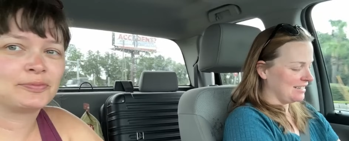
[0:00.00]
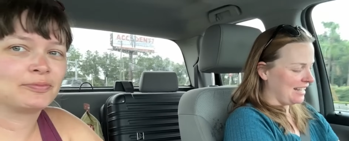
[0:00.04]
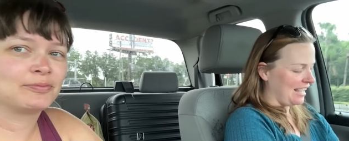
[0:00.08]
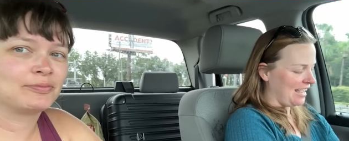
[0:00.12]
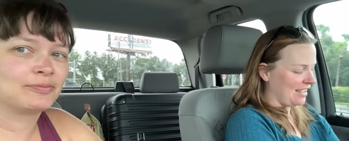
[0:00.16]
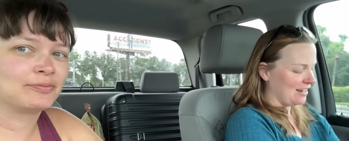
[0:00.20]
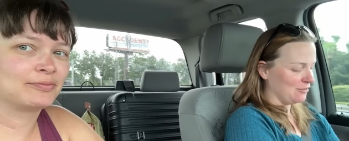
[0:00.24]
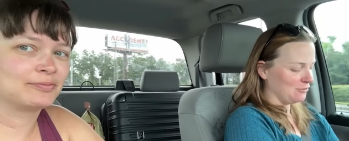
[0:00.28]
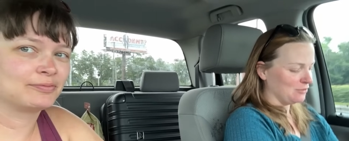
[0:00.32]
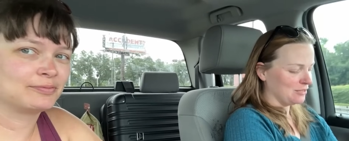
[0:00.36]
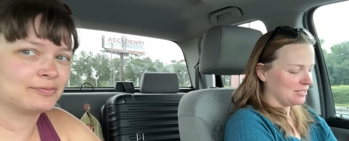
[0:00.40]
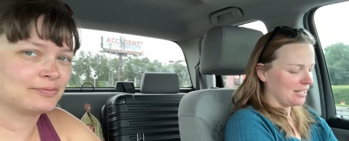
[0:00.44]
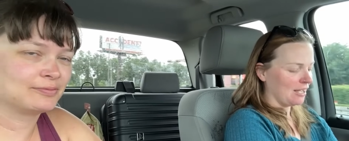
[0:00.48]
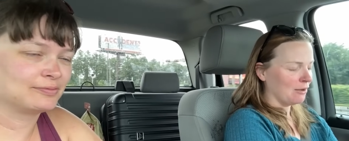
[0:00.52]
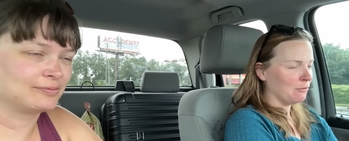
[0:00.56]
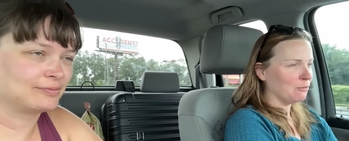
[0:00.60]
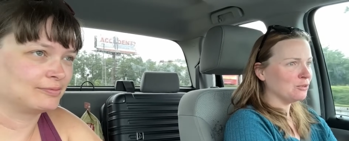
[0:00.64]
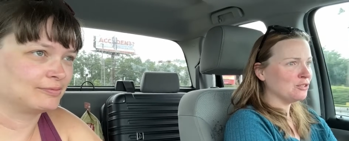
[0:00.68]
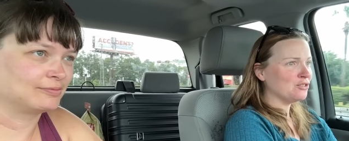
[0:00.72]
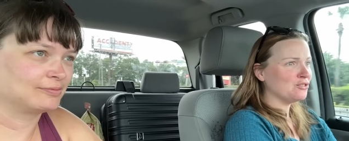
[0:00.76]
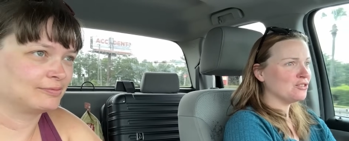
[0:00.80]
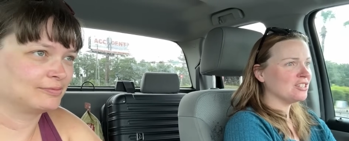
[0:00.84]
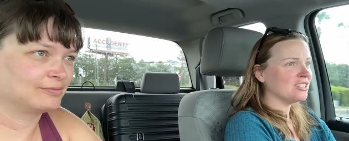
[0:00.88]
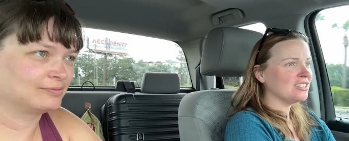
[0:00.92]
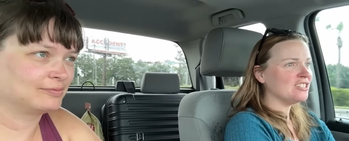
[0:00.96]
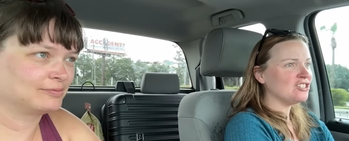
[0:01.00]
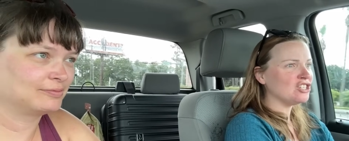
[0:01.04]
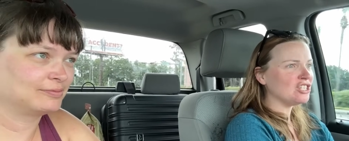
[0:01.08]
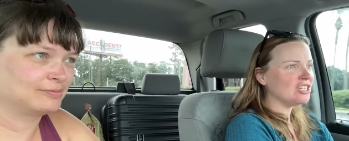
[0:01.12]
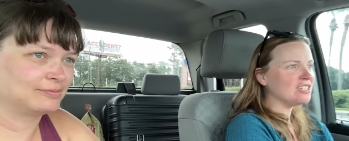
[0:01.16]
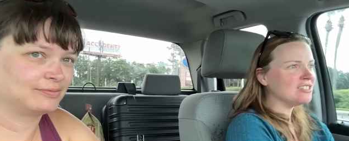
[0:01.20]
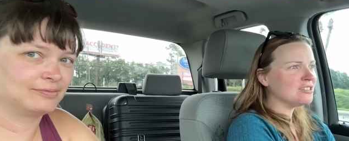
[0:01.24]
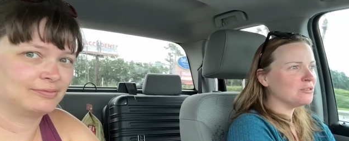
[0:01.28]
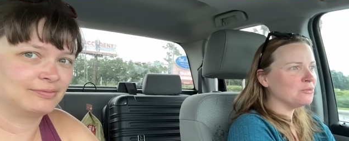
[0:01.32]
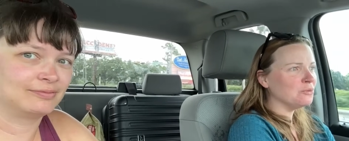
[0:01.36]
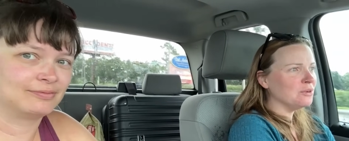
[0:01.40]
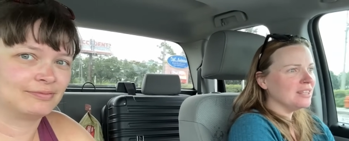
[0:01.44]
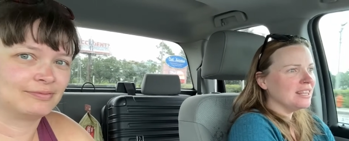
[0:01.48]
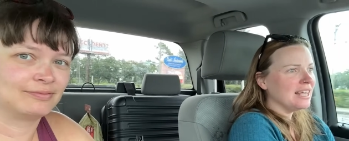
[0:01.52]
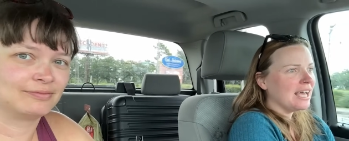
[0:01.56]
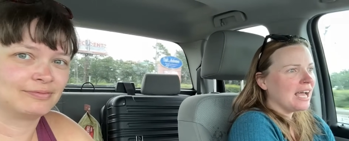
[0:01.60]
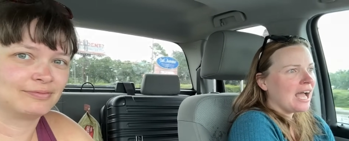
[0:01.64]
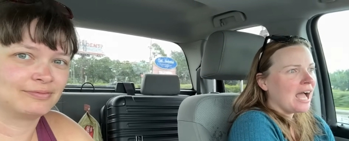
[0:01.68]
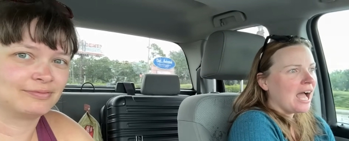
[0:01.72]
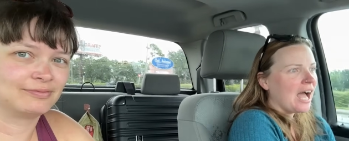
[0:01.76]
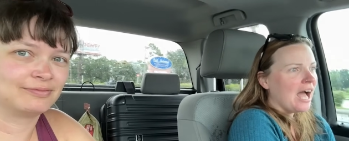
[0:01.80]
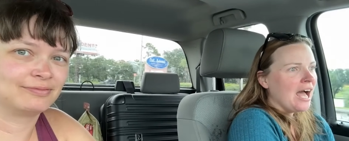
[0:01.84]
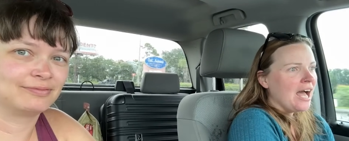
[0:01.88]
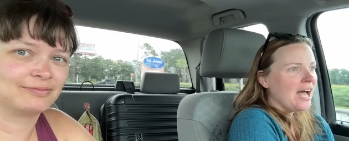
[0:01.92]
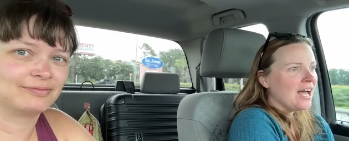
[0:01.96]
Speaker 1: Hannah was like, well, she's the one that
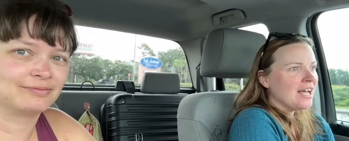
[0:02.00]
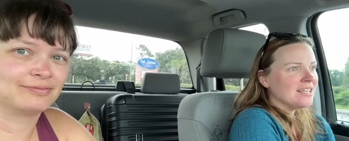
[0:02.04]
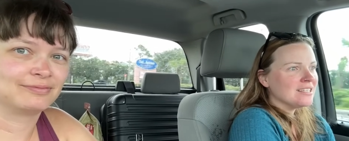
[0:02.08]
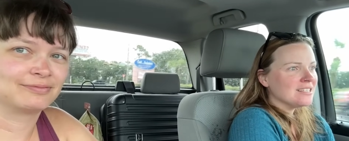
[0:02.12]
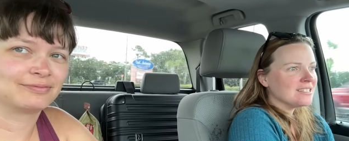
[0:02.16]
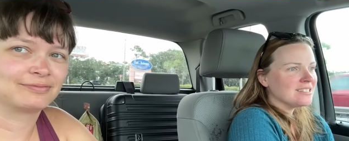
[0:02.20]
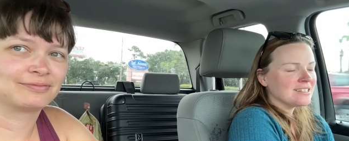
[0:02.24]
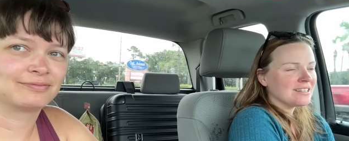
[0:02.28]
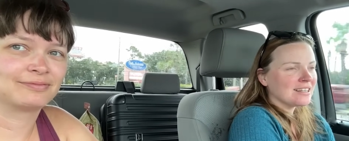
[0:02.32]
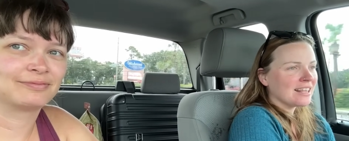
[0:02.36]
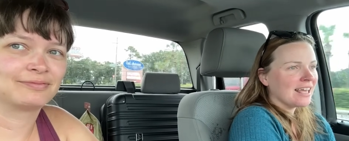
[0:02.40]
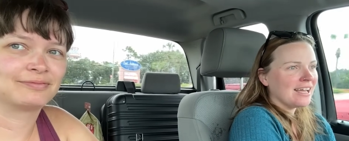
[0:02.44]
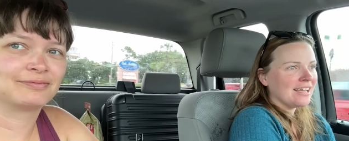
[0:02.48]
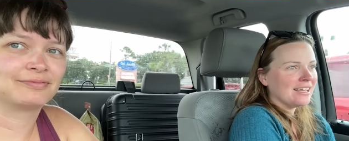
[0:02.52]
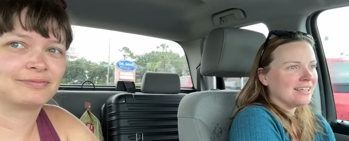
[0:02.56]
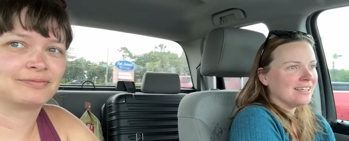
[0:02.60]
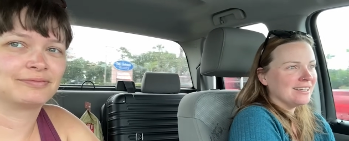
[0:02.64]
asked. Like,